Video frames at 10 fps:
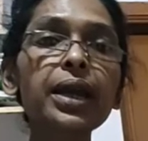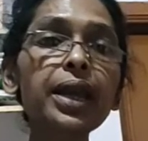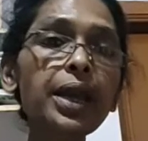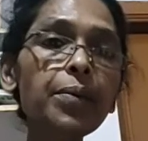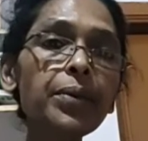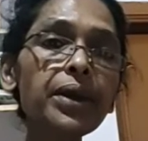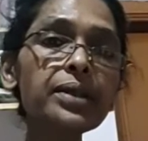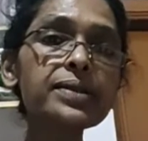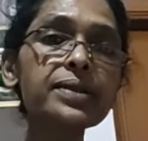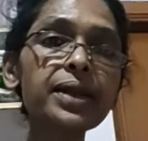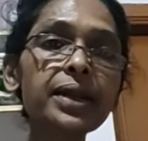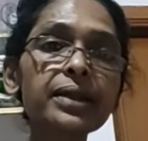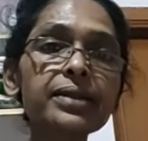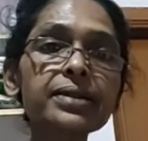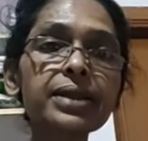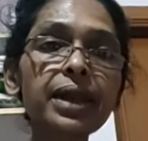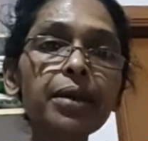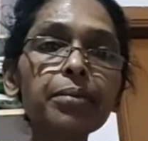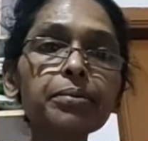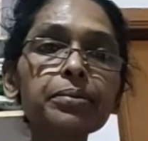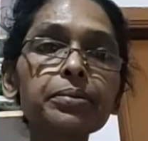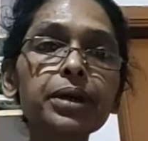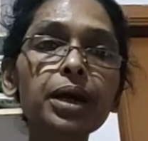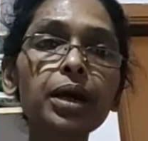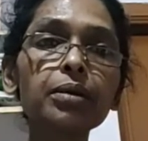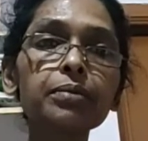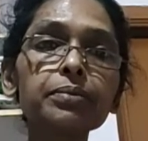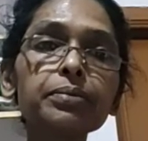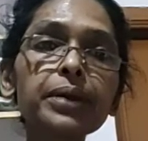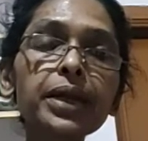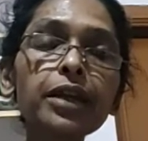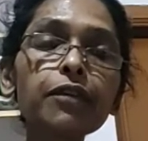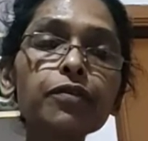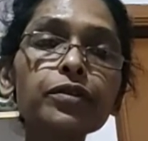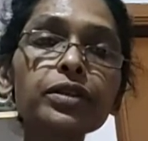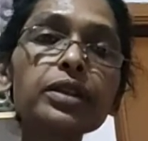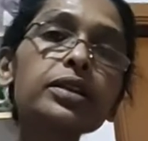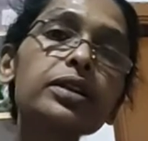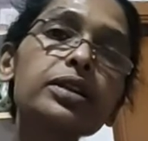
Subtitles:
Can we say the same meaningful